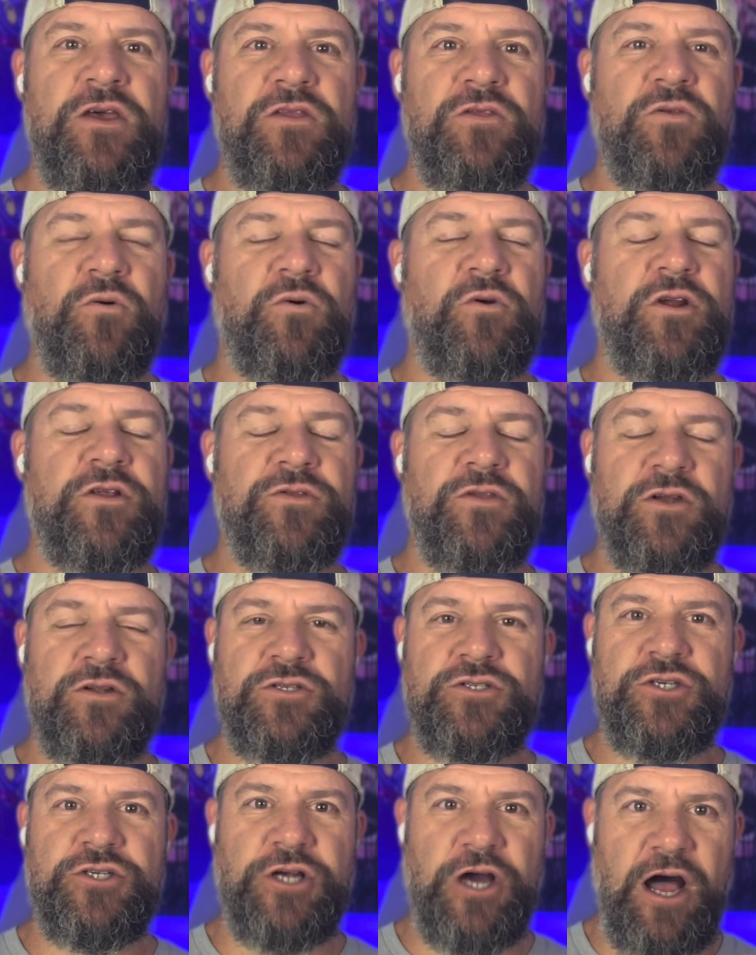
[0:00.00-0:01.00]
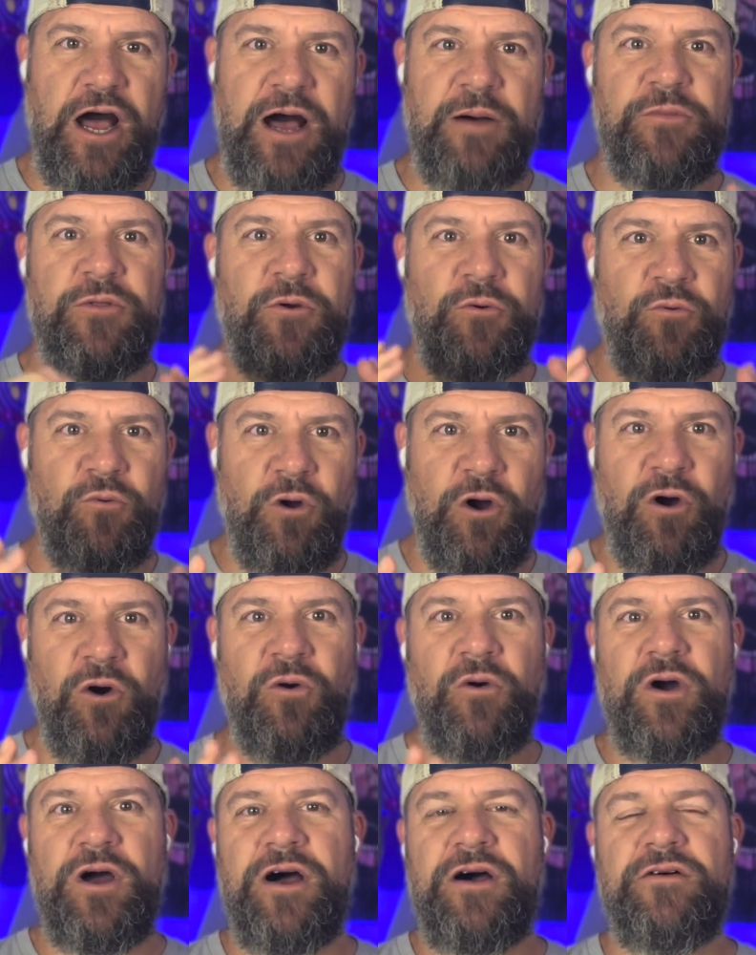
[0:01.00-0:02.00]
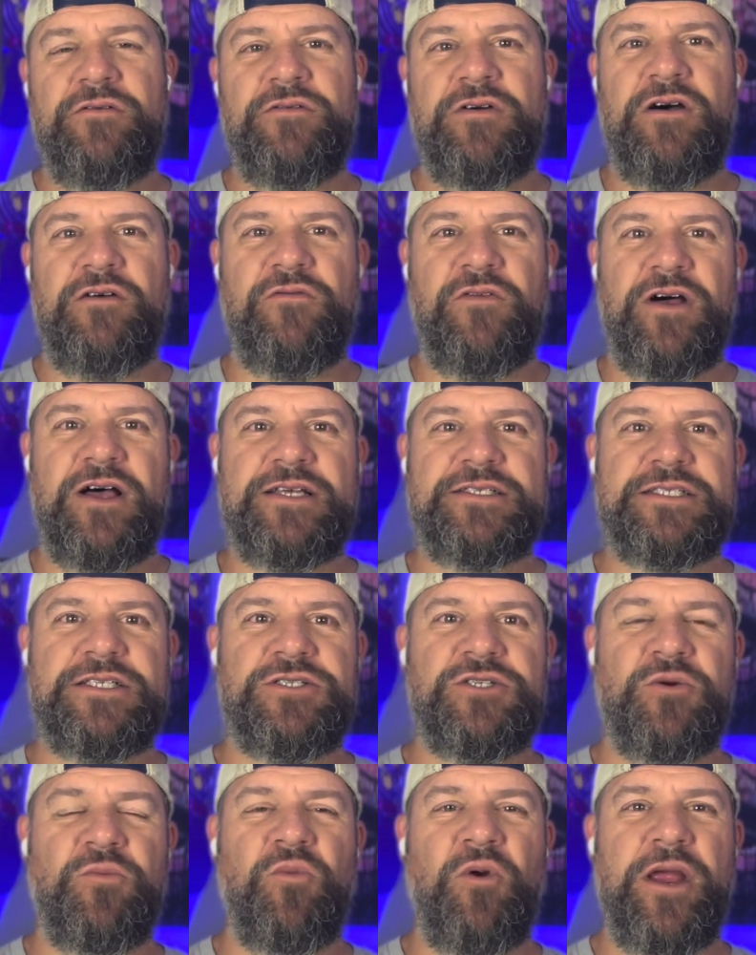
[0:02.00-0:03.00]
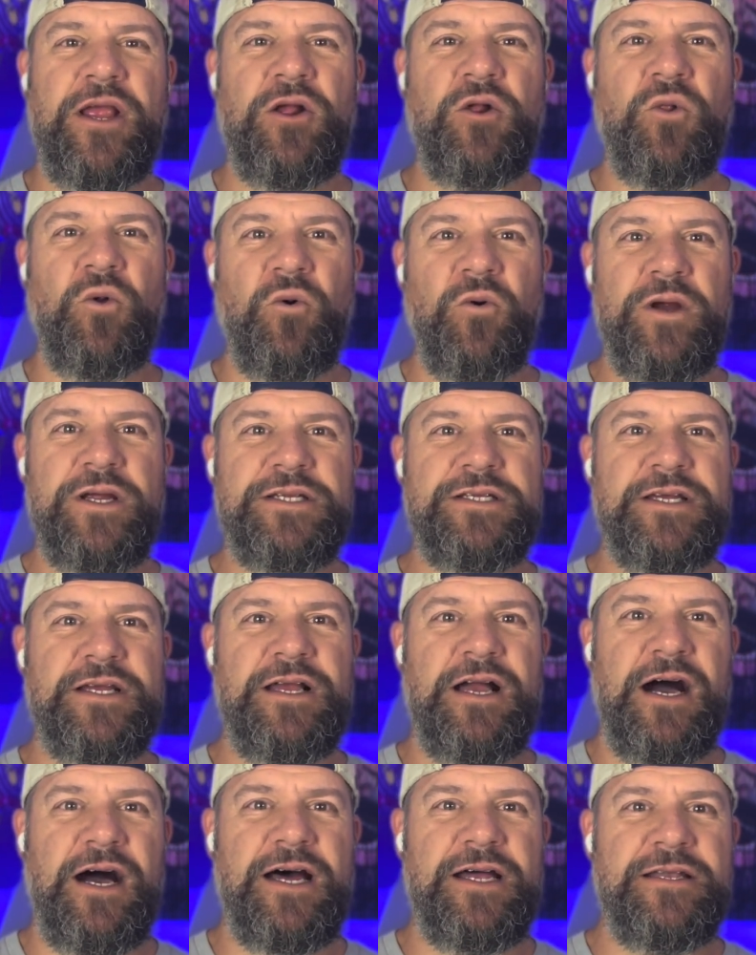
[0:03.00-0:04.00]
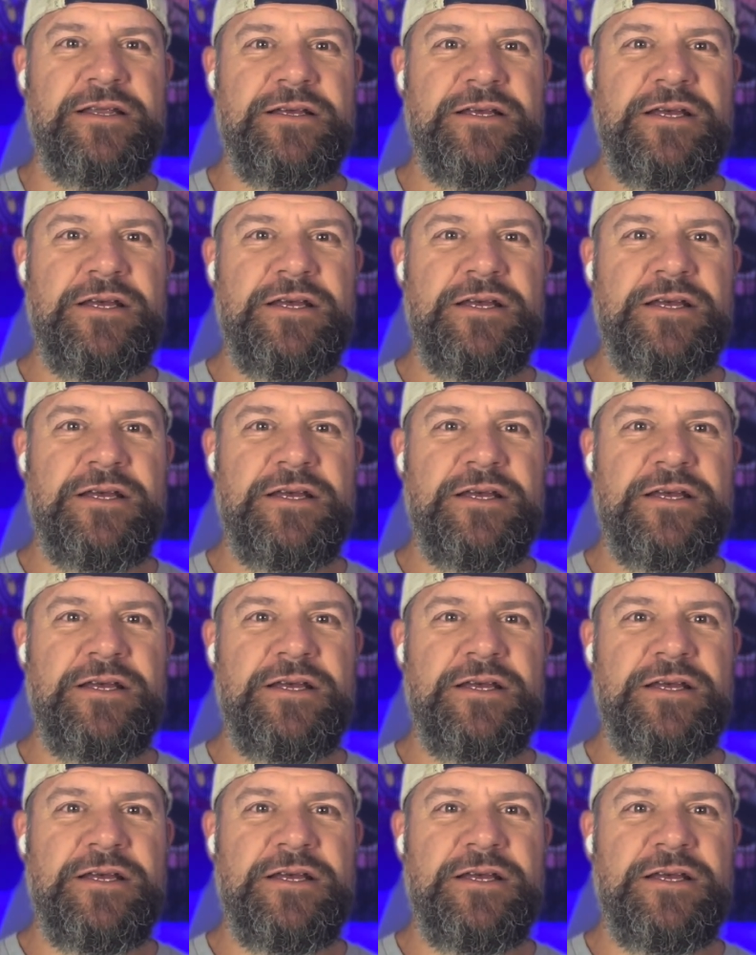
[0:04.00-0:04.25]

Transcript: The job, the role of us is to bring glory to God.